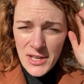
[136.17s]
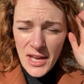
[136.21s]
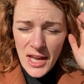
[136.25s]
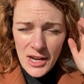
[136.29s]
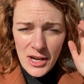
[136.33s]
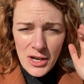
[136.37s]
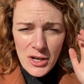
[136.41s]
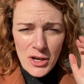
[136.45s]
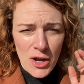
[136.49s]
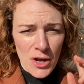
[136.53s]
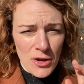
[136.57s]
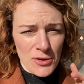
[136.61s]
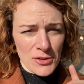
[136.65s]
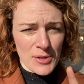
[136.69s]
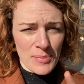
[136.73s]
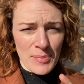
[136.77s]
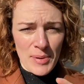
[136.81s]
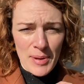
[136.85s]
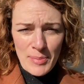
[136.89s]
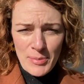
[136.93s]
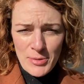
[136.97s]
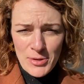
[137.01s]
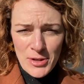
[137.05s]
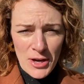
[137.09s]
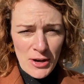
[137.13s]
And I know some
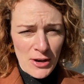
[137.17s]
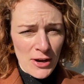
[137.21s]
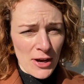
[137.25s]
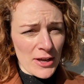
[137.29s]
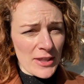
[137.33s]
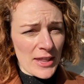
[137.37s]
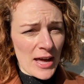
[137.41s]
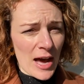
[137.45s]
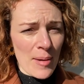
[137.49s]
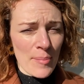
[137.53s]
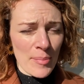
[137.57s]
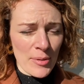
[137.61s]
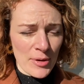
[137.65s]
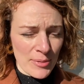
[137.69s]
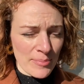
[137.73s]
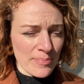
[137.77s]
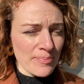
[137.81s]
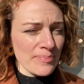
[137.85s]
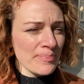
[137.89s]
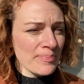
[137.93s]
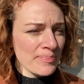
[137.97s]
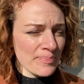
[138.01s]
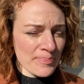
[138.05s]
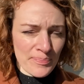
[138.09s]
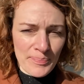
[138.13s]
people don't like that, but
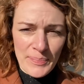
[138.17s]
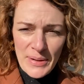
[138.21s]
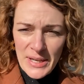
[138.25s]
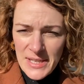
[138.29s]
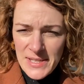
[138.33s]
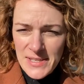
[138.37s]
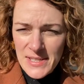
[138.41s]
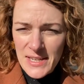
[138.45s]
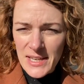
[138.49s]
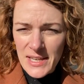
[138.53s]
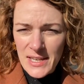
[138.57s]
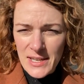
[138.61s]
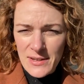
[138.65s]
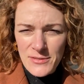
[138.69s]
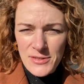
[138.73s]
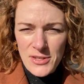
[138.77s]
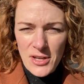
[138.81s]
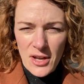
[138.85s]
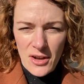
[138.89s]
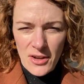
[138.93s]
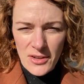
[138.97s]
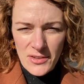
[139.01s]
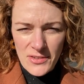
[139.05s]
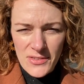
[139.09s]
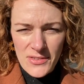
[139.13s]
big sleeves
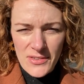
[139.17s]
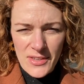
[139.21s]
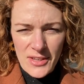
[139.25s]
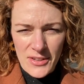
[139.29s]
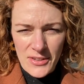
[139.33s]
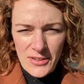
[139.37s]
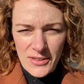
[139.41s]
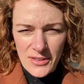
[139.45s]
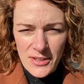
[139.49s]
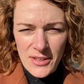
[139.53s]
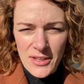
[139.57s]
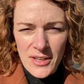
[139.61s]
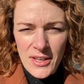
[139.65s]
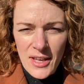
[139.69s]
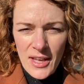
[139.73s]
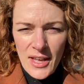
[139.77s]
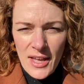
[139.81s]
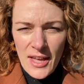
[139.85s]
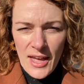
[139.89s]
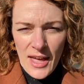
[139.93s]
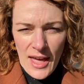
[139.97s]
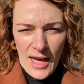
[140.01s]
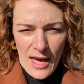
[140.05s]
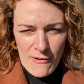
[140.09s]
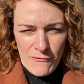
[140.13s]
are still
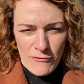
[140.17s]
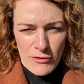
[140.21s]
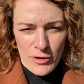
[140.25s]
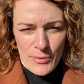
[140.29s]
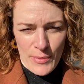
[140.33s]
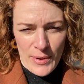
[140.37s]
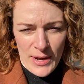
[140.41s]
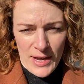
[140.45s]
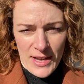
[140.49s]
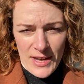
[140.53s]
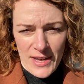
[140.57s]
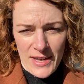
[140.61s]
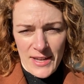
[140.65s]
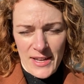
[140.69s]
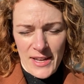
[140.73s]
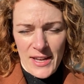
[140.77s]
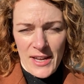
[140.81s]
everywhere.